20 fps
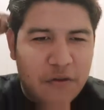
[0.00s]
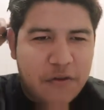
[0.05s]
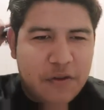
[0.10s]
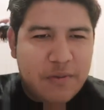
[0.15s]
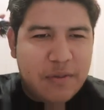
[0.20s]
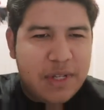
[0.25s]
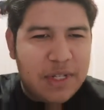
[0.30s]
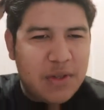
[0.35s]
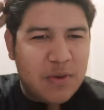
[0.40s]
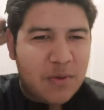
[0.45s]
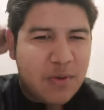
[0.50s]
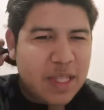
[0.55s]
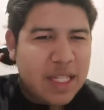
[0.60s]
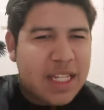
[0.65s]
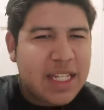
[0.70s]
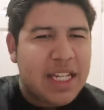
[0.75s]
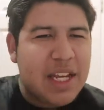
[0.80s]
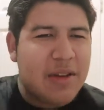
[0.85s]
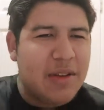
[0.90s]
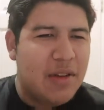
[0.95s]
for me to
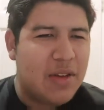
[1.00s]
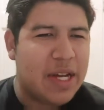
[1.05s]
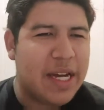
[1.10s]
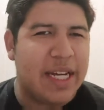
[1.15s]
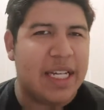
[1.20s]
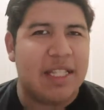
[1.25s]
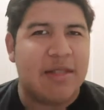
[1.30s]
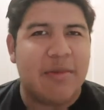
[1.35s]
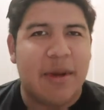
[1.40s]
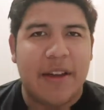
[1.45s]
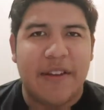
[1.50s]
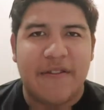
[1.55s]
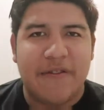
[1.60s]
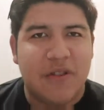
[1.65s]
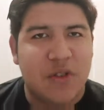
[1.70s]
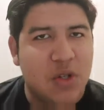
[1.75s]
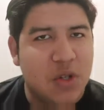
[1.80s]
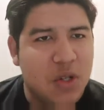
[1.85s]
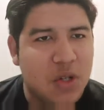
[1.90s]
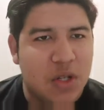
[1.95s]
really tell you guys my
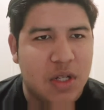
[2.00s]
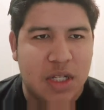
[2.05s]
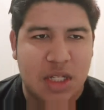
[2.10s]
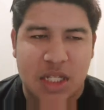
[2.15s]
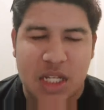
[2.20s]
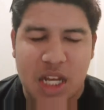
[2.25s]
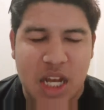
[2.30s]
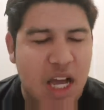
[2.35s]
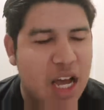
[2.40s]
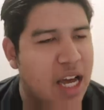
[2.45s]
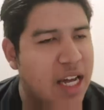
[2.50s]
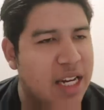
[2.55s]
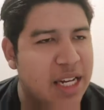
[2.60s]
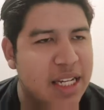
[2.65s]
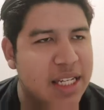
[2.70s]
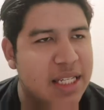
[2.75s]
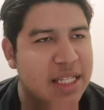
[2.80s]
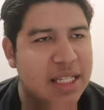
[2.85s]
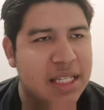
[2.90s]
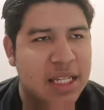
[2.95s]
full,
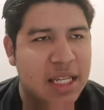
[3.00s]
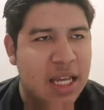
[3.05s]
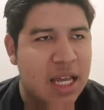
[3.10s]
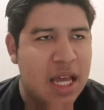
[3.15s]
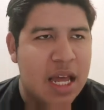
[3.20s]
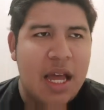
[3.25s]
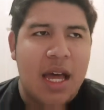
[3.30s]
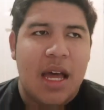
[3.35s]
honest,